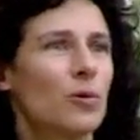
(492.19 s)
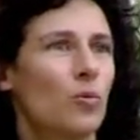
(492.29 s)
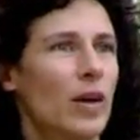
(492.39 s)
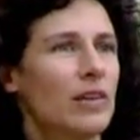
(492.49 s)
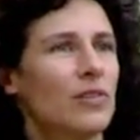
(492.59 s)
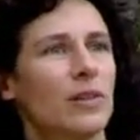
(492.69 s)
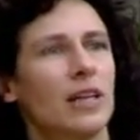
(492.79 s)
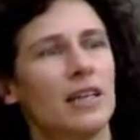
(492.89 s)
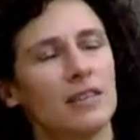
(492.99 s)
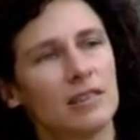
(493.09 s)
wave your
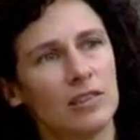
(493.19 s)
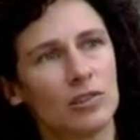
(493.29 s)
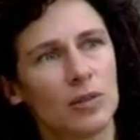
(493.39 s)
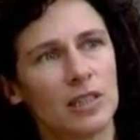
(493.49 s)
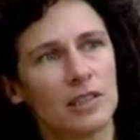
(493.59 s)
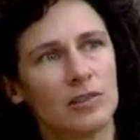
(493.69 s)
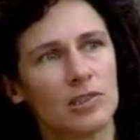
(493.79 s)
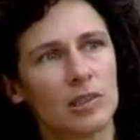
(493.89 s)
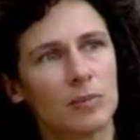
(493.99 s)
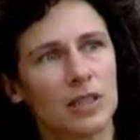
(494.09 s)
hands and try to do
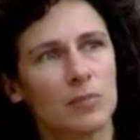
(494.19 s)
something